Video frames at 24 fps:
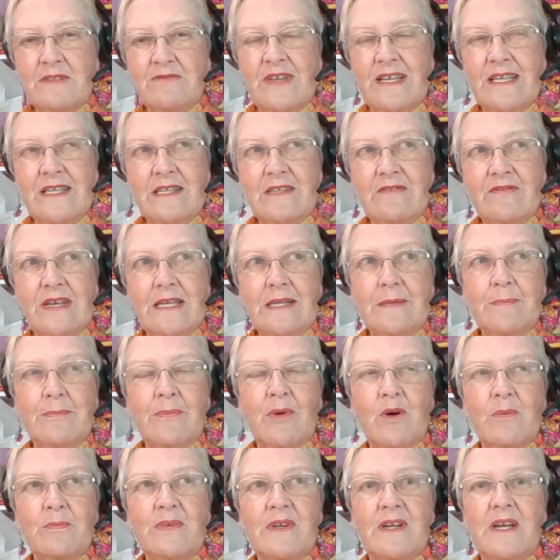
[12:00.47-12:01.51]
really, really
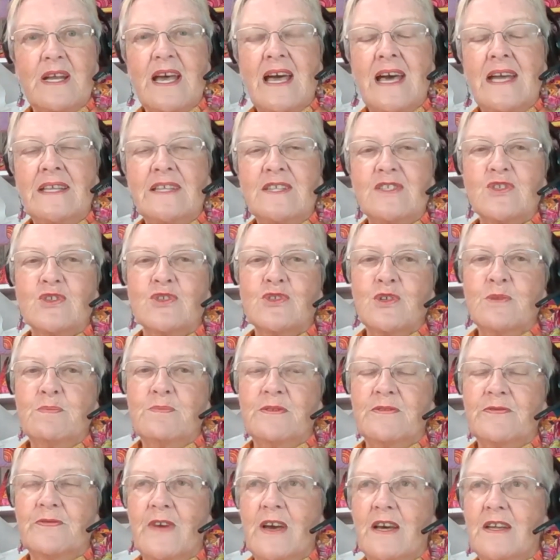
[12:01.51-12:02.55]
popular and it's super
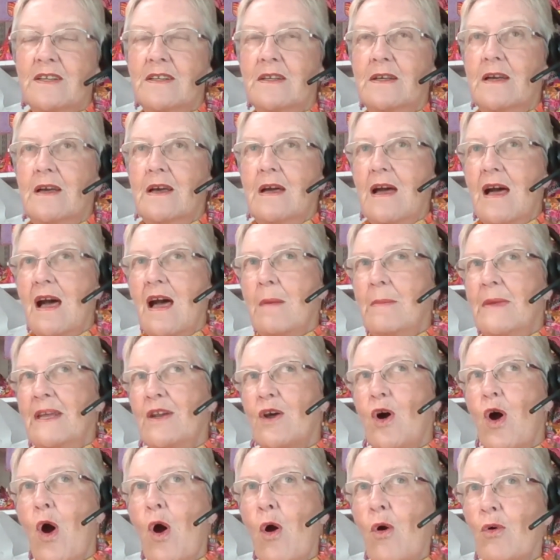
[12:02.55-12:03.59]
fun. I mean, a
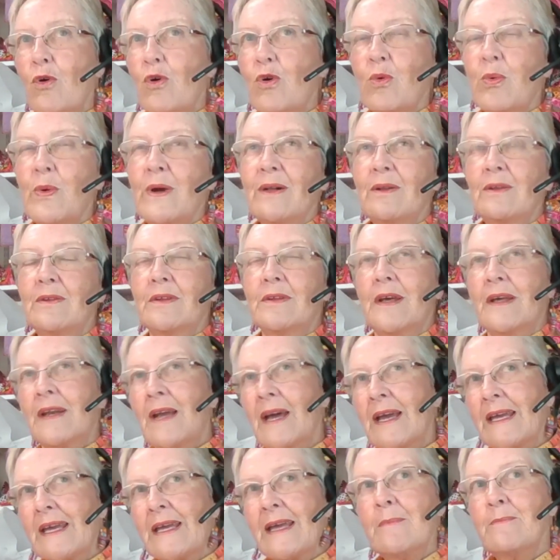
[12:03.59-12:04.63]
whole quilt and
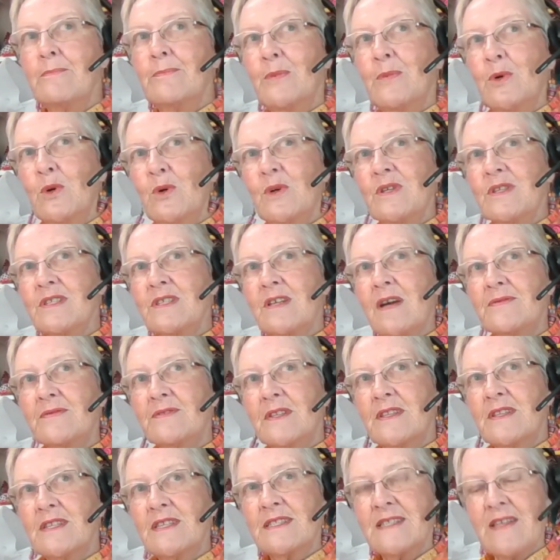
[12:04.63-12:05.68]
I get bored after
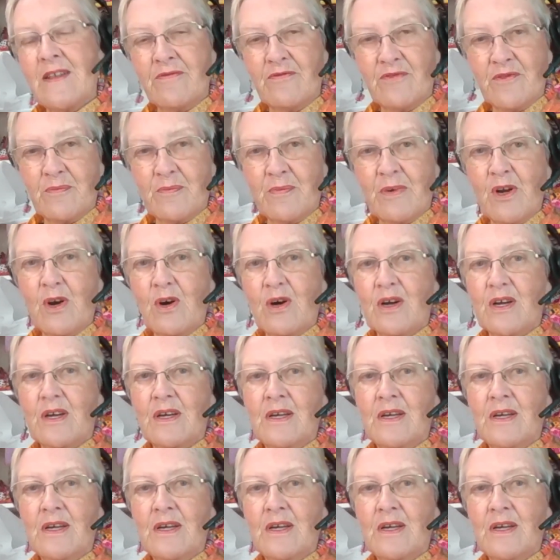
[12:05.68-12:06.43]
the seventh block.